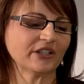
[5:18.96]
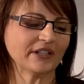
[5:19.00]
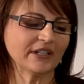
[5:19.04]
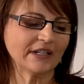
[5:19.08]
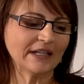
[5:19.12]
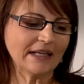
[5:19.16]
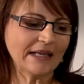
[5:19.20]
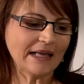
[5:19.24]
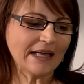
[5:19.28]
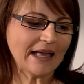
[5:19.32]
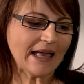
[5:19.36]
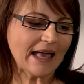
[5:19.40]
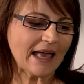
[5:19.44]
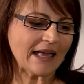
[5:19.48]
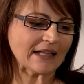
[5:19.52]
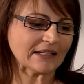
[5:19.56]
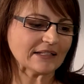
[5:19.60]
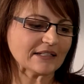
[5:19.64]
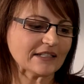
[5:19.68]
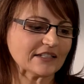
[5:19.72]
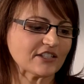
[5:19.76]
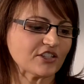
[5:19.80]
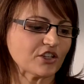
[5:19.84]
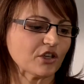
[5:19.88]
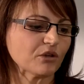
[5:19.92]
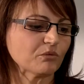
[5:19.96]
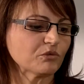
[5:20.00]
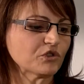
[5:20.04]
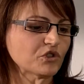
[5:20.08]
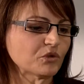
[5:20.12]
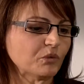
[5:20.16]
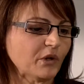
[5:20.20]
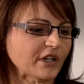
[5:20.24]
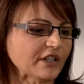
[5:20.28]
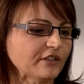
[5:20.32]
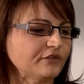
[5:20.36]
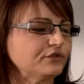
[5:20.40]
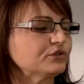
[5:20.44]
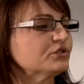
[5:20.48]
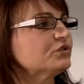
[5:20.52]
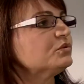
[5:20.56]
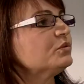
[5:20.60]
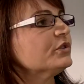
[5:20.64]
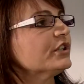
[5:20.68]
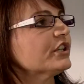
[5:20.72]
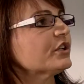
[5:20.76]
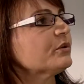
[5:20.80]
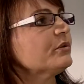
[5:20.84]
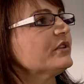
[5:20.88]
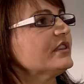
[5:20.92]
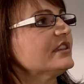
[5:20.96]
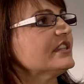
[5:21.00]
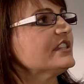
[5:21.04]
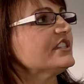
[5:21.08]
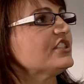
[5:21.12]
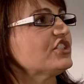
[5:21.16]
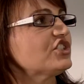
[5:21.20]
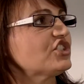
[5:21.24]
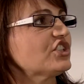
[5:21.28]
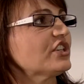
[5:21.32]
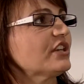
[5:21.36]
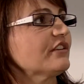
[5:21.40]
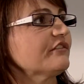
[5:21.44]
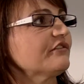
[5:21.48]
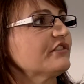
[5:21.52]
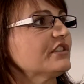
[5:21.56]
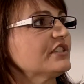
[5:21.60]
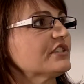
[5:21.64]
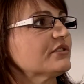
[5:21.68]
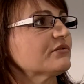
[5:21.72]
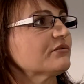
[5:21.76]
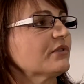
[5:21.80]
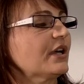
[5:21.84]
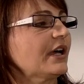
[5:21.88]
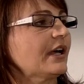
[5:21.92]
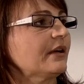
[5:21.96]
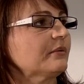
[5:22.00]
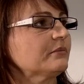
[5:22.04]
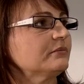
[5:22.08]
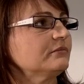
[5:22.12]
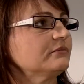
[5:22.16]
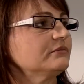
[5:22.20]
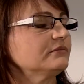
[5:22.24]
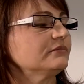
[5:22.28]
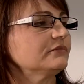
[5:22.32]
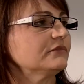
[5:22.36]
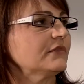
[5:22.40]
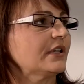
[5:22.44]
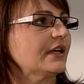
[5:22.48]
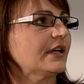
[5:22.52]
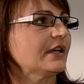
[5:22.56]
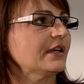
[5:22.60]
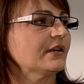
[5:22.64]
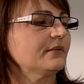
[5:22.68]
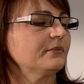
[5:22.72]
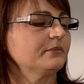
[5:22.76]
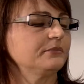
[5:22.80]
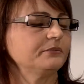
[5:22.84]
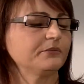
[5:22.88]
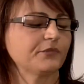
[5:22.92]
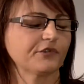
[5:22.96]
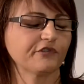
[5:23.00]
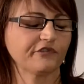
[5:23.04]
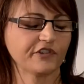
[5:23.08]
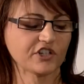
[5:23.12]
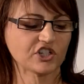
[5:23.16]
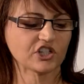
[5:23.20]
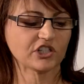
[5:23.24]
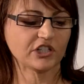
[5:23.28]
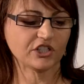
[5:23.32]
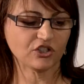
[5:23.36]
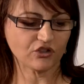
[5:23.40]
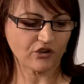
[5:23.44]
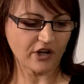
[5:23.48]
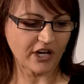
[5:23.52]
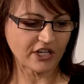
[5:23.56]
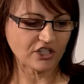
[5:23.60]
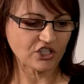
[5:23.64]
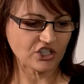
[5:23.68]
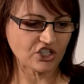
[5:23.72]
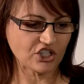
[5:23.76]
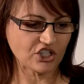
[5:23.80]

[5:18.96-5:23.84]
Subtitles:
it. And so it was wonderful to work with this chef, this professionally trained